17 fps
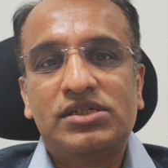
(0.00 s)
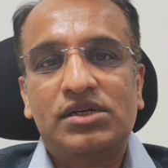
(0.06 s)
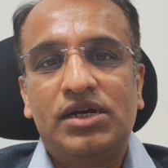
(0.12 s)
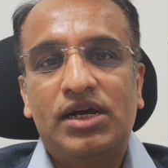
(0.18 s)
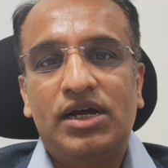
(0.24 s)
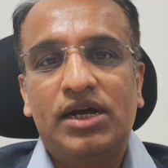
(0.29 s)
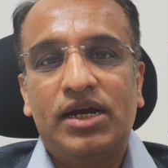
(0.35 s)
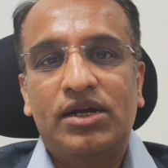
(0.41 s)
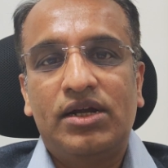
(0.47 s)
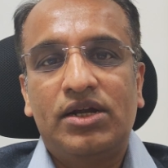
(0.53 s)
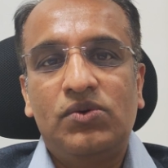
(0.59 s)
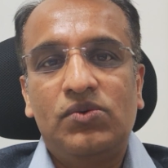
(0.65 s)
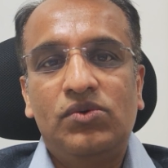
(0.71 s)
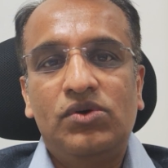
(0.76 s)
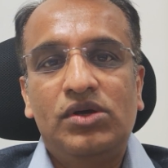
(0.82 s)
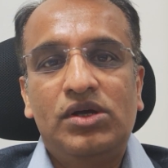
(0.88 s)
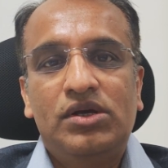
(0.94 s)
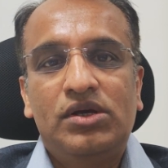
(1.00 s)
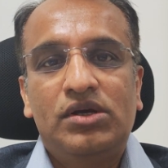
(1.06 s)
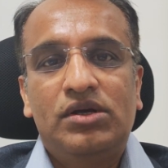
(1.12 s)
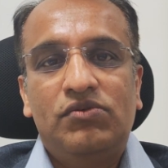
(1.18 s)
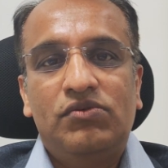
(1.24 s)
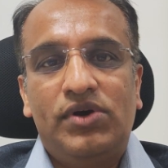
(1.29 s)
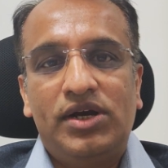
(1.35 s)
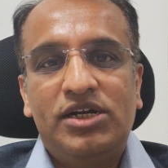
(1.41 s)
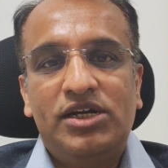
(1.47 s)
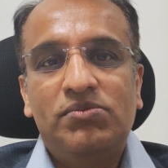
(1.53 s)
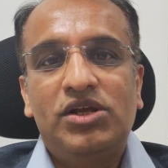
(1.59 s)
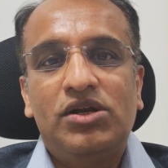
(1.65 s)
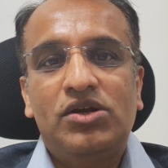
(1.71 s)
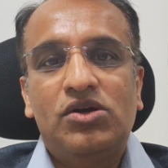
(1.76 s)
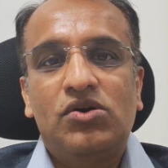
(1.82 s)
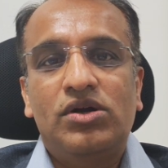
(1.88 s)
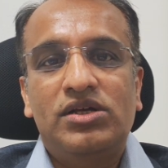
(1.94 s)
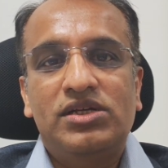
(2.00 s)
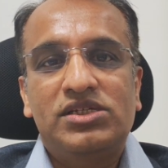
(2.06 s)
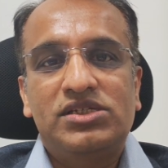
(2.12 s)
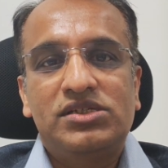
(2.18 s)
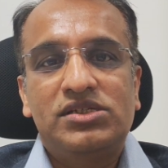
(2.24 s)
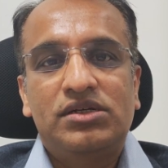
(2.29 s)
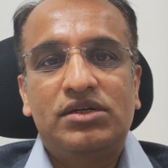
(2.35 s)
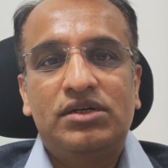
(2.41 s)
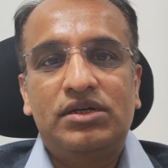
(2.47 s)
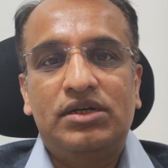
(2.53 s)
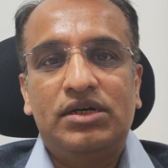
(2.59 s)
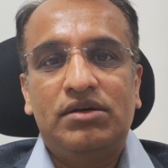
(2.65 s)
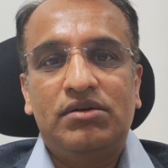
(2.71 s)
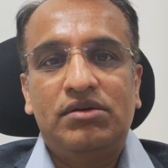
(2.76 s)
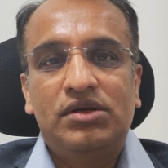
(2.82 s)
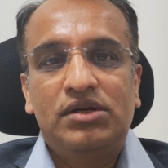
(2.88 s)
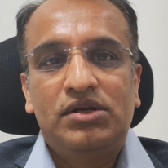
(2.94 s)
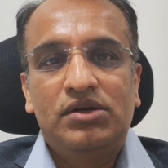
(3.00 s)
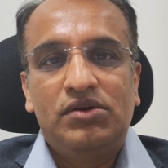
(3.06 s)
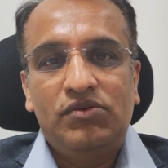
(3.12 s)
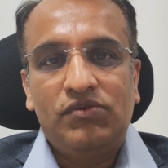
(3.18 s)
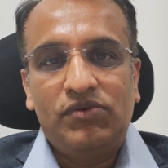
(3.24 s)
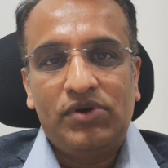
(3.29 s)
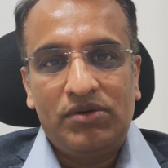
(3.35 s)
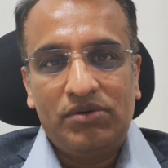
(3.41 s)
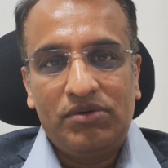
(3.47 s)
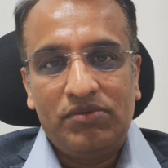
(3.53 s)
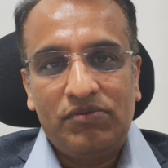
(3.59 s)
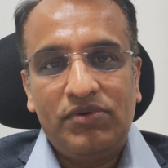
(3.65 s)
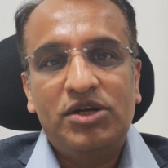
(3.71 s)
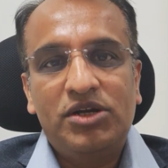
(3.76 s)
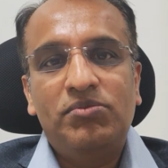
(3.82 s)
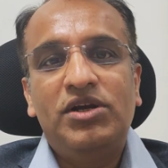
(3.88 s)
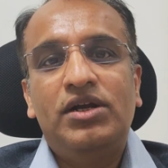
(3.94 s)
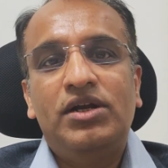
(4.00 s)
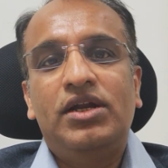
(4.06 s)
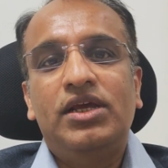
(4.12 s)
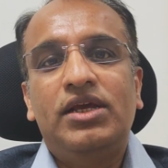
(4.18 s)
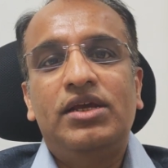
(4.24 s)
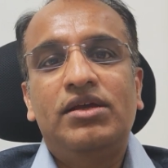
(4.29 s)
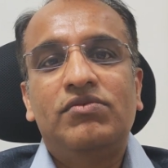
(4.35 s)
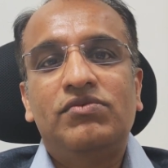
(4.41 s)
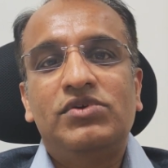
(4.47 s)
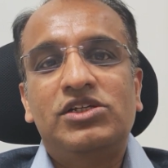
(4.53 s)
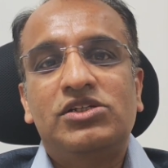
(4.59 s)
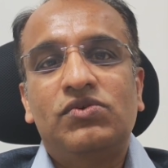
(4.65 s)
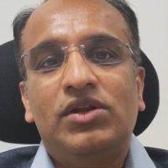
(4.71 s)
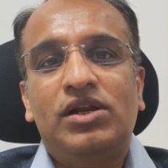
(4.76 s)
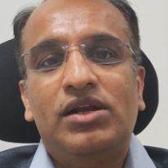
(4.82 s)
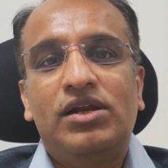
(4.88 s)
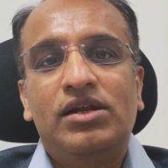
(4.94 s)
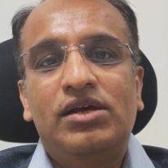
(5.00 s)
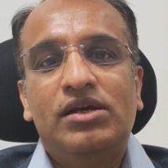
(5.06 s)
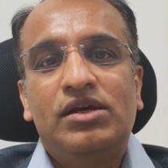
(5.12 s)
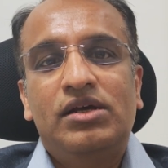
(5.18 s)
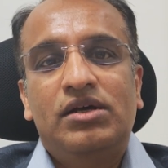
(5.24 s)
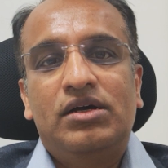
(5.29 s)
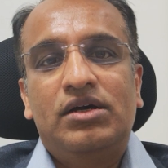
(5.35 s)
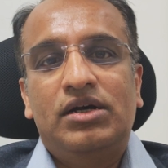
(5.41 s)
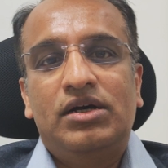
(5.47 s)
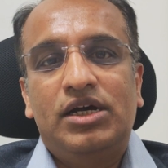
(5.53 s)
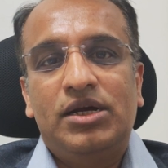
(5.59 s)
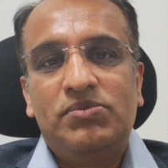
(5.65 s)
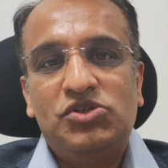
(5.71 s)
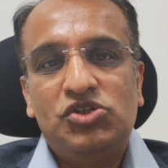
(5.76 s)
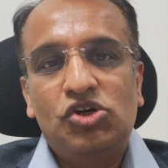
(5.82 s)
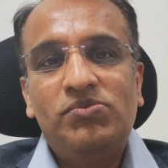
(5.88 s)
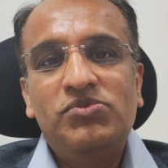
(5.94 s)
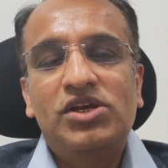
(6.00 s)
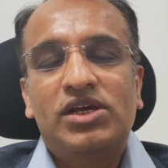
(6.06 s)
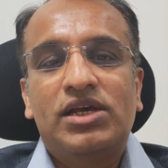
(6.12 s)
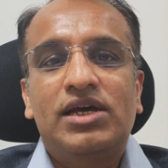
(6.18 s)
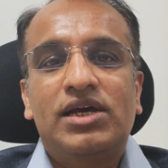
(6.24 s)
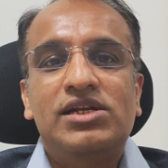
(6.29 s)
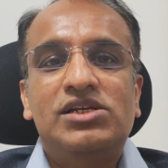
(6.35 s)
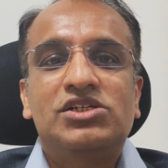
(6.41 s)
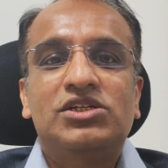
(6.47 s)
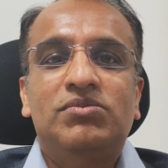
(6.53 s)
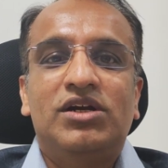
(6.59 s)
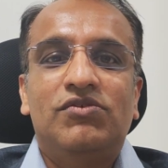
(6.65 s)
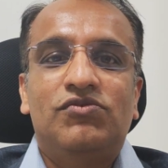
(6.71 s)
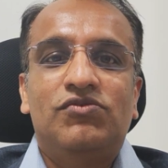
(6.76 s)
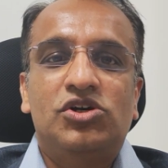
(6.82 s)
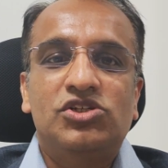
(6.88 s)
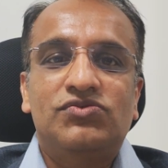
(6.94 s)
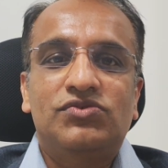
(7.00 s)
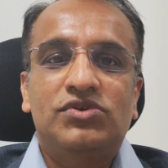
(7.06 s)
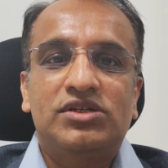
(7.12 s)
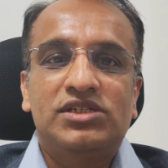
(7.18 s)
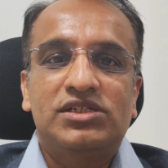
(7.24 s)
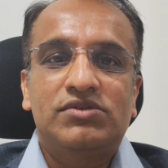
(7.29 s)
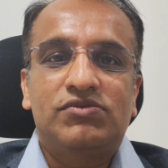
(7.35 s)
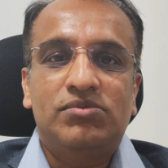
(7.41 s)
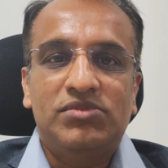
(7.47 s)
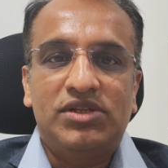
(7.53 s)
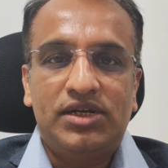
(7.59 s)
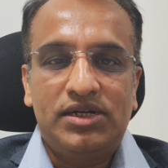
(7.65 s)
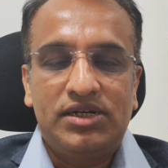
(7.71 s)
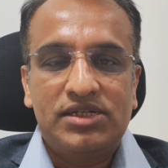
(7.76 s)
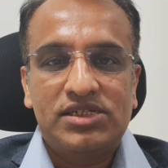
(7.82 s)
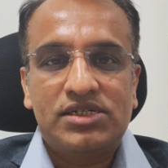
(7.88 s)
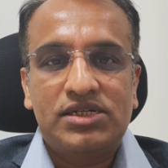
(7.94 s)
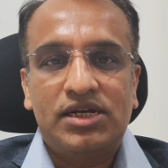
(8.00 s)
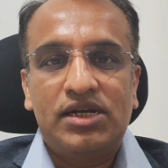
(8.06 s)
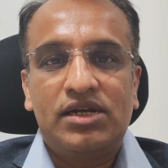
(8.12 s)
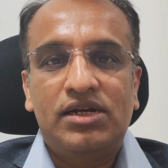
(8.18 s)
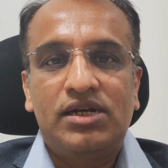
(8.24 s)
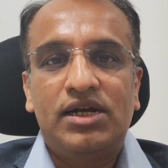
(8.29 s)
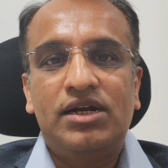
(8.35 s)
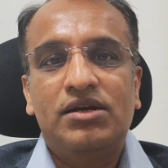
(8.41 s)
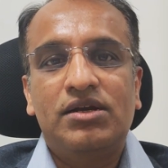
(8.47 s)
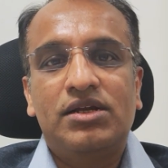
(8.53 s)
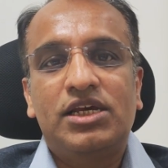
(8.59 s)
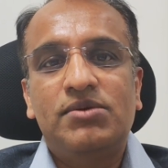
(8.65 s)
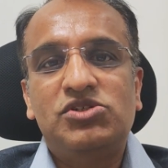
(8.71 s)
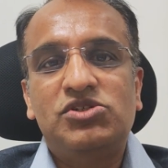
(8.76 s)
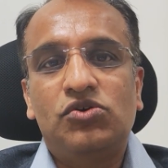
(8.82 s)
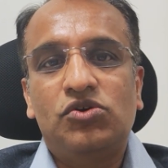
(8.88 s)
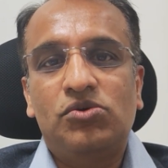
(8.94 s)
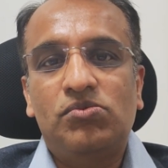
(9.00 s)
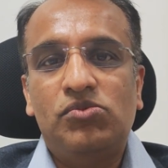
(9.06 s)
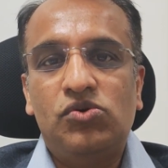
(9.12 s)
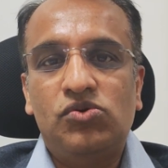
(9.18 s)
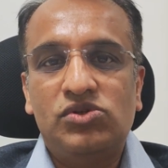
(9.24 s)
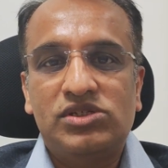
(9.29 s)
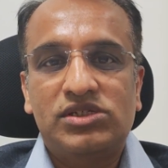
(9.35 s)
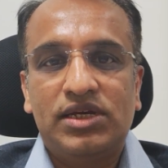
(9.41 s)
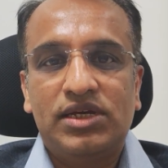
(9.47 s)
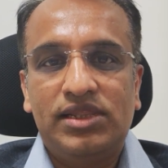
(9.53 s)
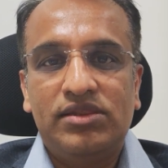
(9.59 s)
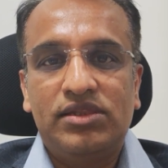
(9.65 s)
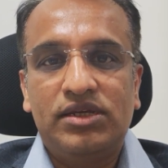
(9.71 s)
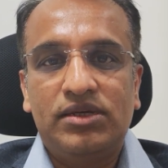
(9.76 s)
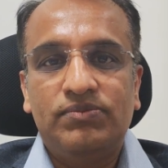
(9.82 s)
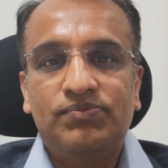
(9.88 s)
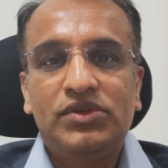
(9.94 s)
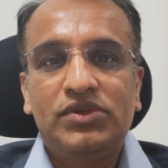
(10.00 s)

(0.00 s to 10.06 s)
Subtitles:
an active vitamin called as vitamin D, which will absorb the calcium and phosphorus from the intestine and keeps our bones healthy.